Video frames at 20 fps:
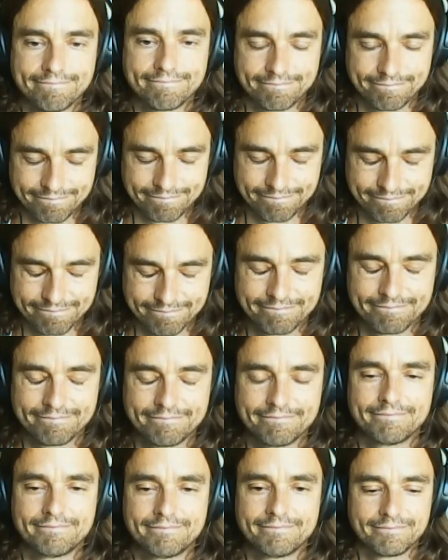So
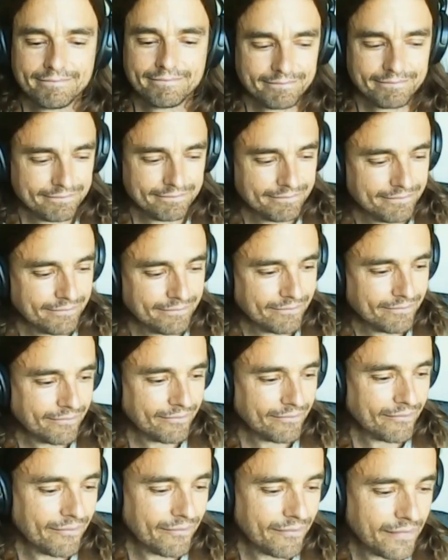the way
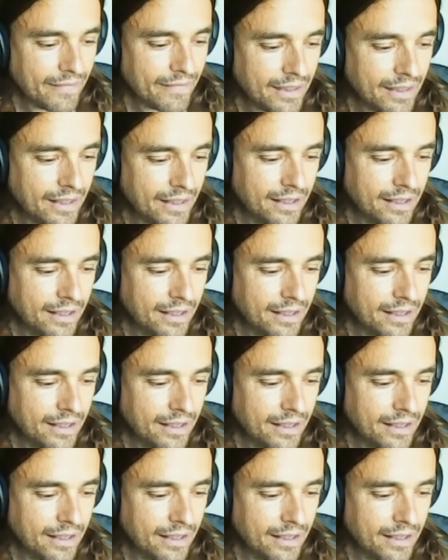publishing